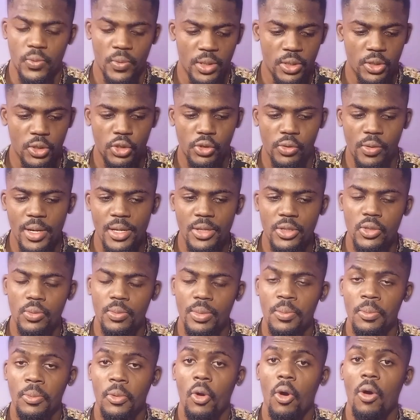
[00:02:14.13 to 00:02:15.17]
When you're trying to
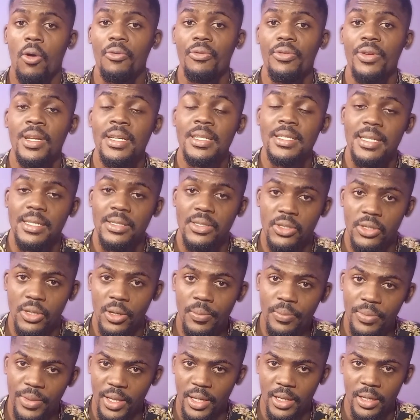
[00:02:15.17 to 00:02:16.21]
be confident at
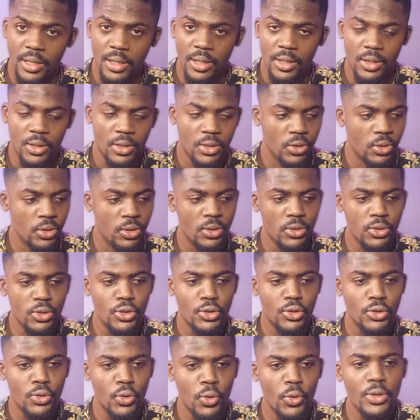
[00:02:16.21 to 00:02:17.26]
something, you're
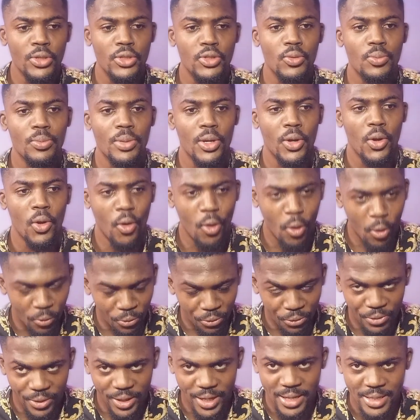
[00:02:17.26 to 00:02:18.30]
not going to be
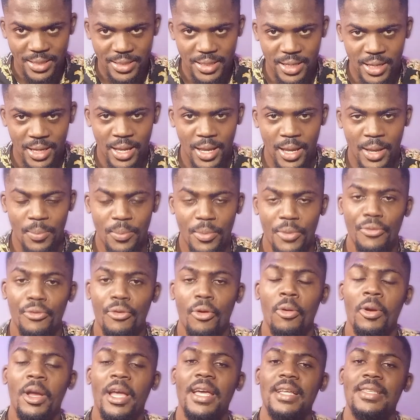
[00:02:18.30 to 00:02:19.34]
confident
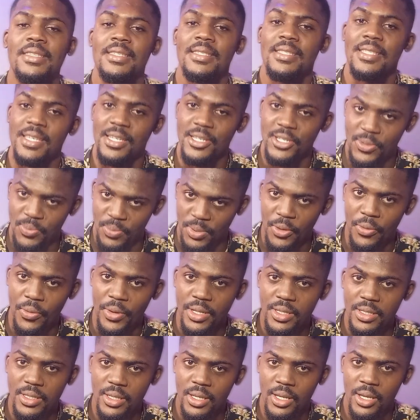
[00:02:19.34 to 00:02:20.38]
before getting the
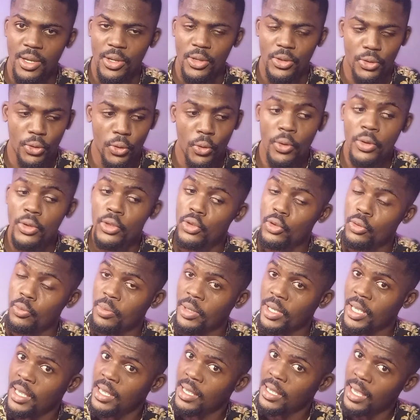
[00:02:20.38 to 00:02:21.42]
experience. You're going to
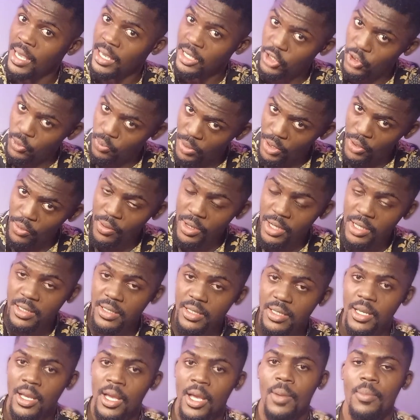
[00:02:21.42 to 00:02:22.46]
be
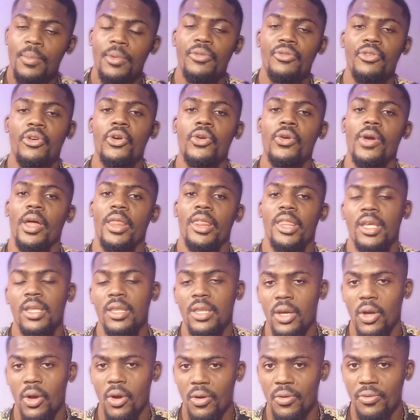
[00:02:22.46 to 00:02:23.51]
experienced before you attain
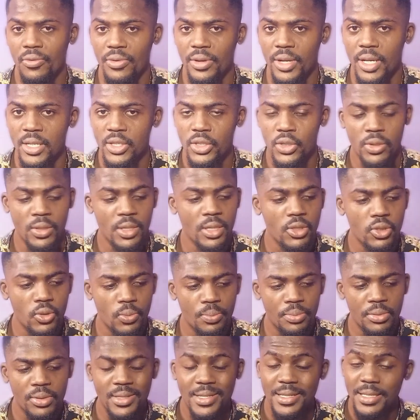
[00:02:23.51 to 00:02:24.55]
the confidence. You need to
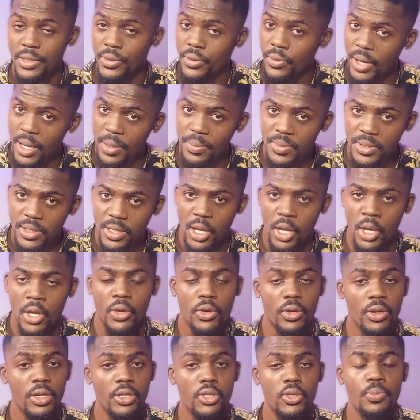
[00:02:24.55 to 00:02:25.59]
put in the reps,
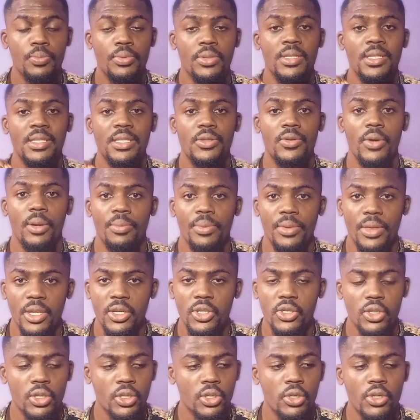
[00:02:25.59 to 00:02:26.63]
you need to put in the
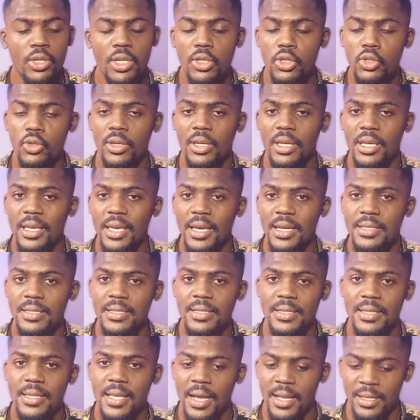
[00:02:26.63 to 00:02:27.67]
repetition, you need to get
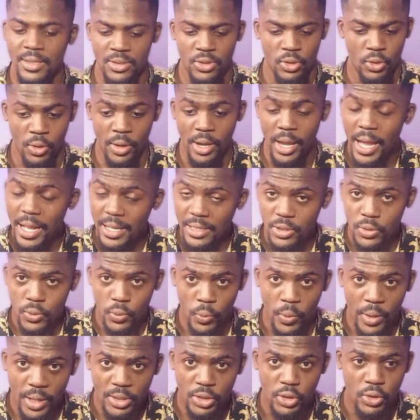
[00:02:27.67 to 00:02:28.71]
your hands
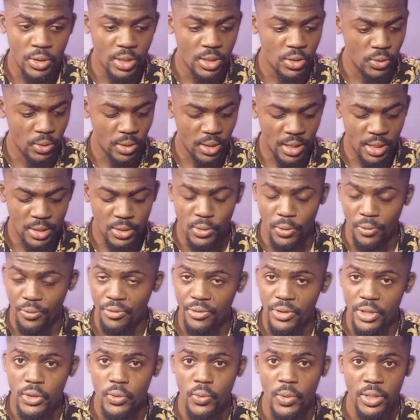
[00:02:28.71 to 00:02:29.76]
wet, you need to get your
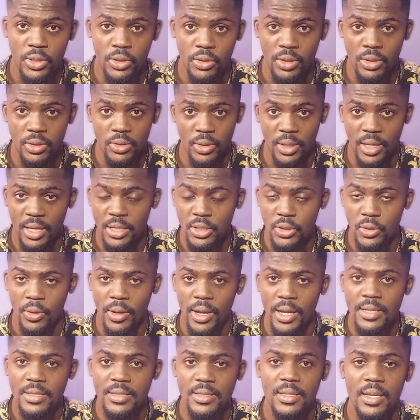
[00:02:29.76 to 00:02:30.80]
feet wet, you need to get your
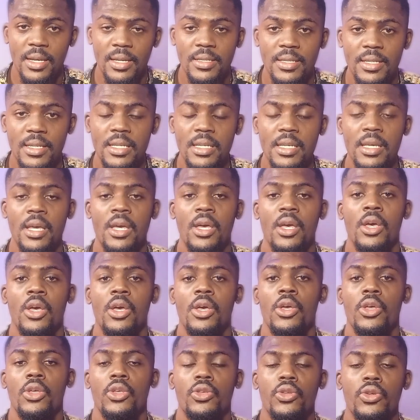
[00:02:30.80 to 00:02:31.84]
hands dirty.
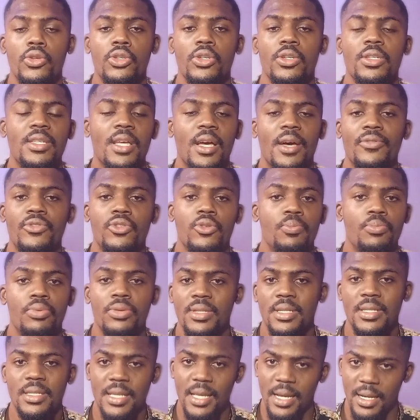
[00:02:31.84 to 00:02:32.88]
You just have to
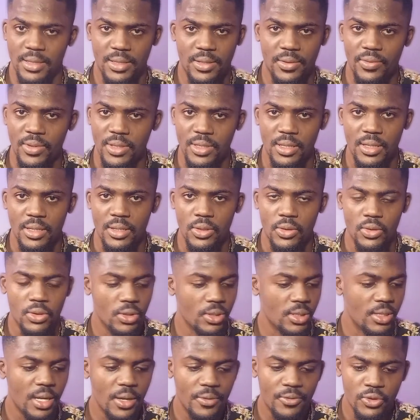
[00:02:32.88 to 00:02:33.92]
put in the activity. You
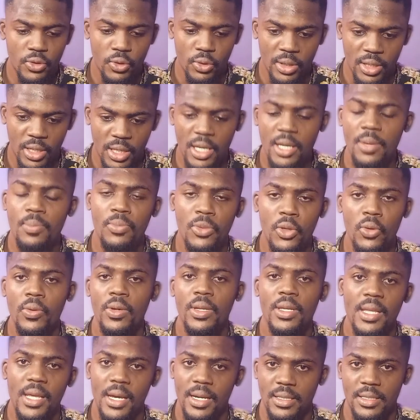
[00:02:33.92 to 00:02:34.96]
just have to keep
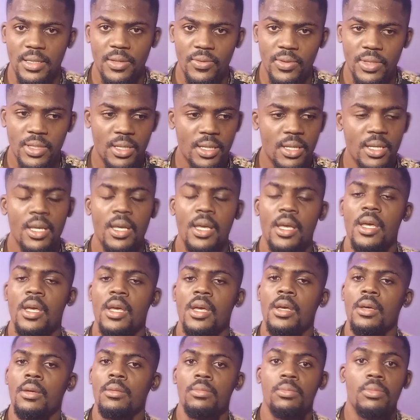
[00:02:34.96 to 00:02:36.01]
doing the activity.
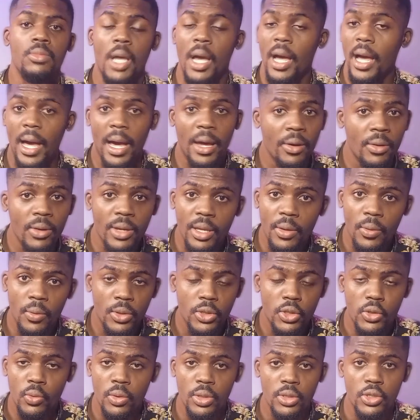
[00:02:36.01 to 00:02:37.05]
I don't care
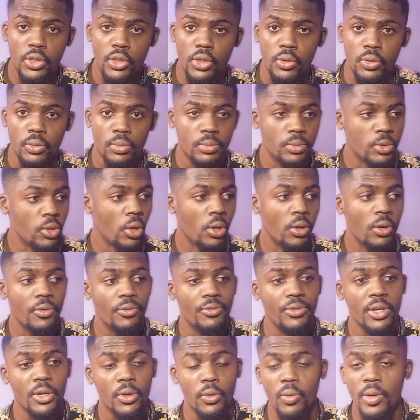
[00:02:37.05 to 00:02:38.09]
what you want to do. Talk
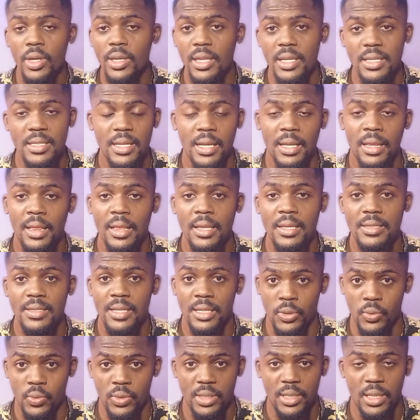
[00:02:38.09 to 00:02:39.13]
of the greatest athletes
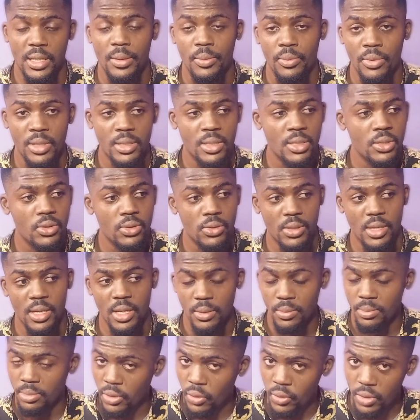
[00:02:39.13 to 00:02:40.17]
that we celebrated
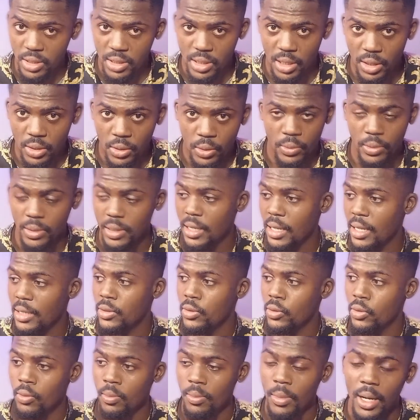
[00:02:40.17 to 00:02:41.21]
today: Cristiano
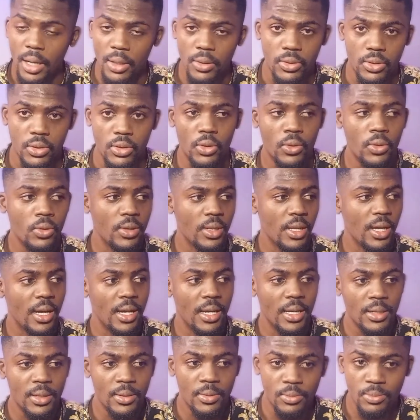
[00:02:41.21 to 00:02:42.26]
Ronaldo, Michael
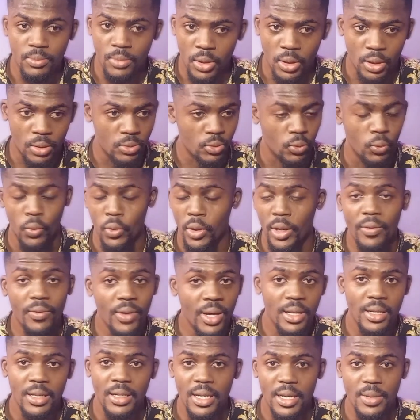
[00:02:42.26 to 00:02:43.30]
Jordan,
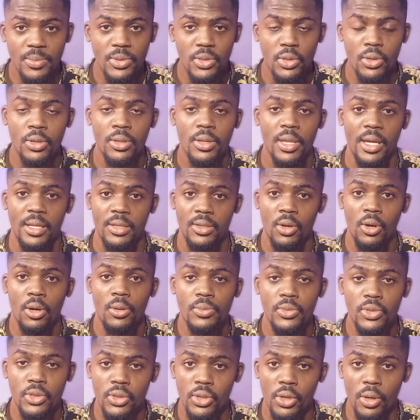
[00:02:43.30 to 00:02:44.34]
whatever the names that
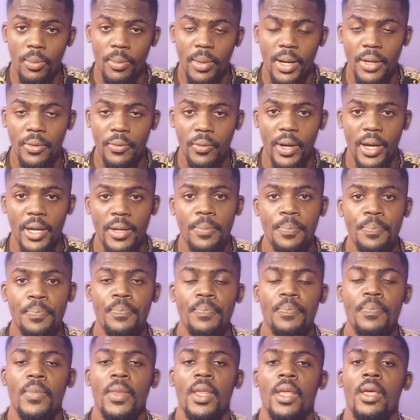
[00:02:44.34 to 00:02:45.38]
come to your mind, right?
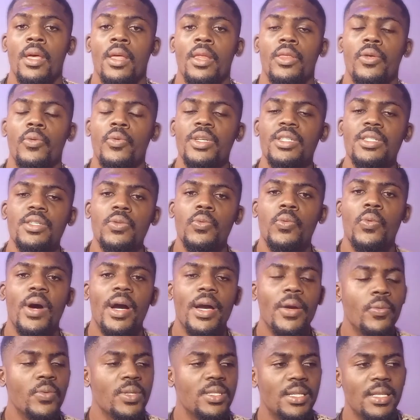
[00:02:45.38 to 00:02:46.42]
The reason
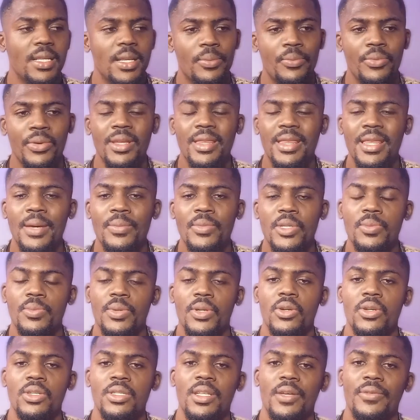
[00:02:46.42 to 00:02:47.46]
why we celebrate them is
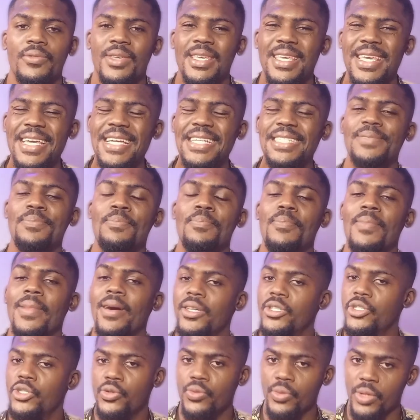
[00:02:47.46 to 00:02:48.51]
because they've gained
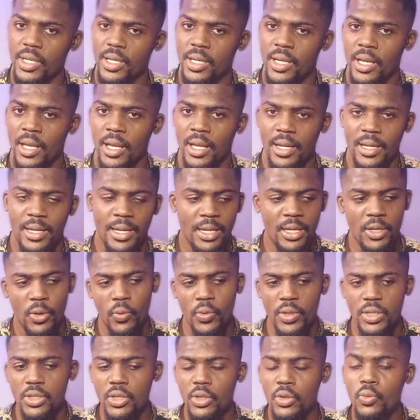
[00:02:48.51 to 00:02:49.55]
mastery. Then the
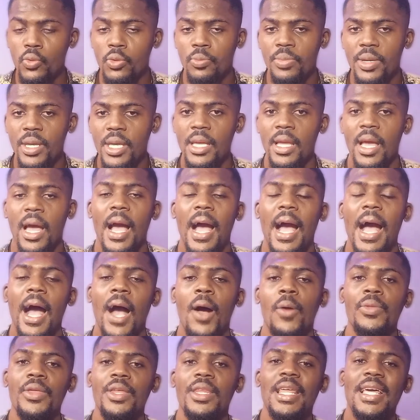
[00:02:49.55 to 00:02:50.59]
question will be,
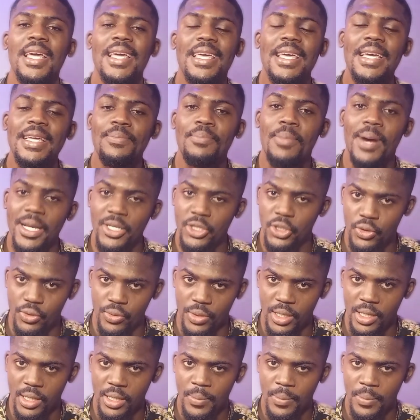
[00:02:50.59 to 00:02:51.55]
how did they gain mastery?